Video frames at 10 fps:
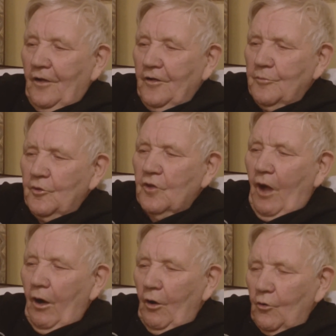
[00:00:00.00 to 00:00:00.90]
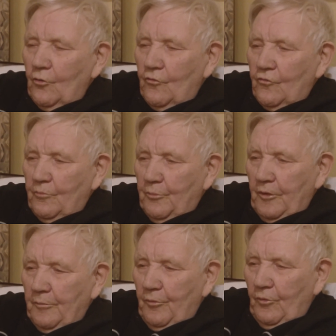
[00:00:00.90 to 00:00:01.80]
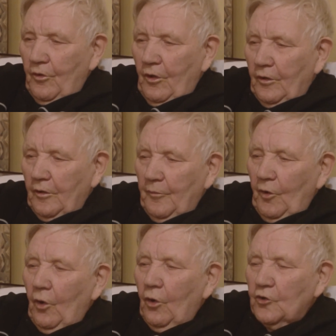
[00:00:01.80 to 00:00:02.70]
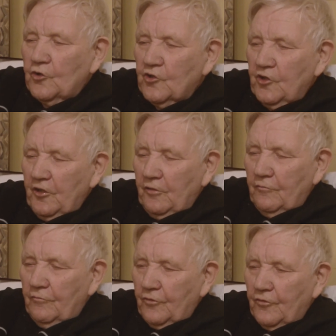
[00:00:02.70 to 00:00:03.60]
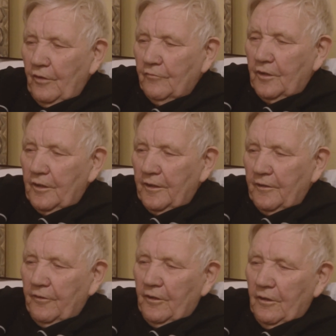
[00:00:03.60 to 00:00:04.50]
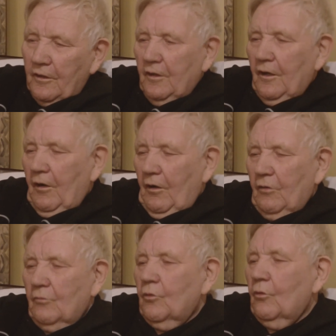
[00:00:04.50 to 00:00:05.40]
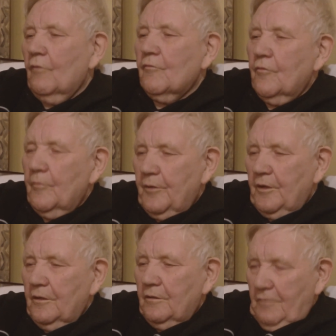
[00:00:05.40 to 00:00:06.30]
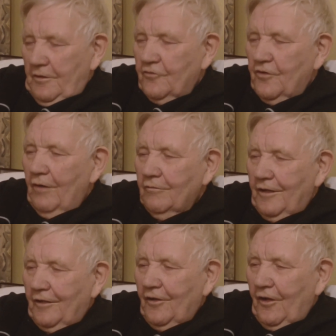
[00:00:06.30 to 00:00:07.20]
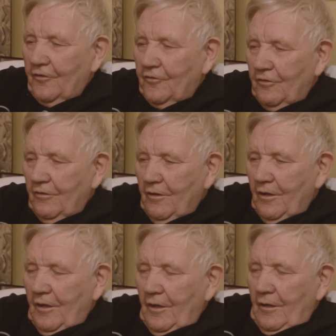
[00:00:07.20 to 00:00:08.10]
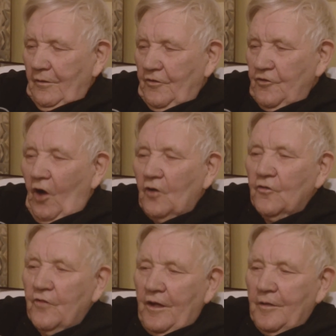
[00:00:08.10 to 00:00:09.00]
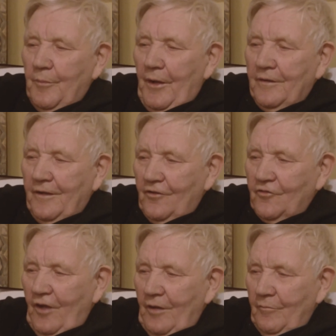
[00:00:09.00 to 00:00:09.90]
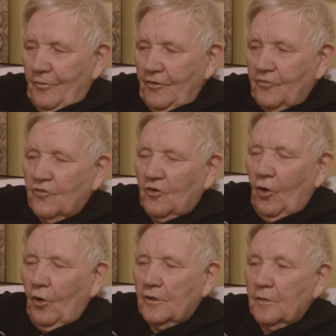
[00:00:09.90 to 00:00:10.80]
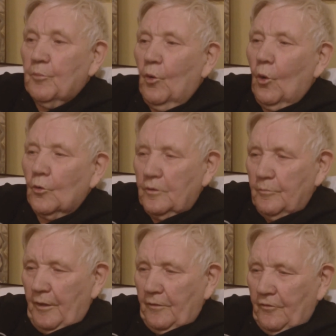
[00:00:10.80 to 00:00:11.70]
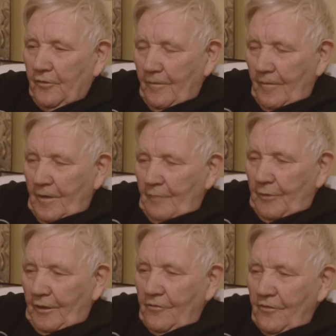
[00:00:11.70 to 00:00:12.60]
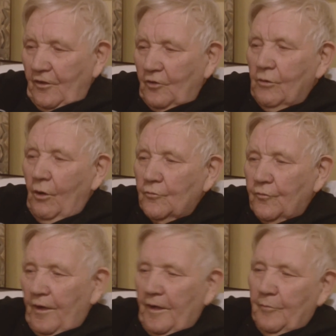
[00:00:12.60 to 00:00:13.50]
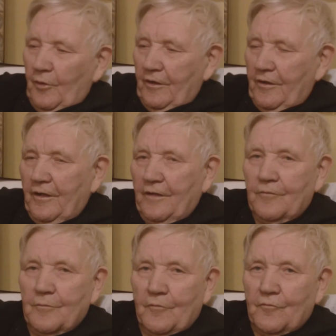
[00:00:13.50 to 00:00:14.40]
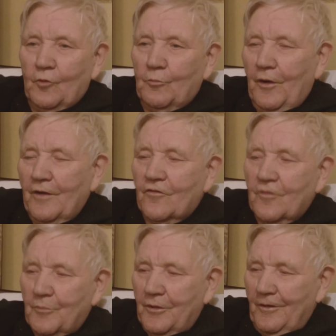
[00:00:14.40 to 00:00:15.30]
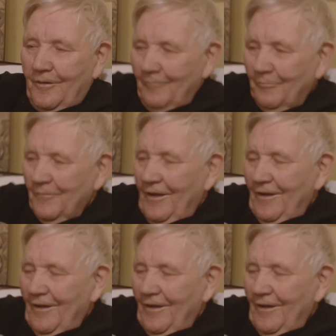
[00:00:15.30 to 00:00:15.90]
And there'd be thousands of people. They'd be all cheering for De Valera or whoever would be in town that night. The Dockers had a band that time. They used to call it the Porter Band because they'd go out for anybody to give them a few pints of beer.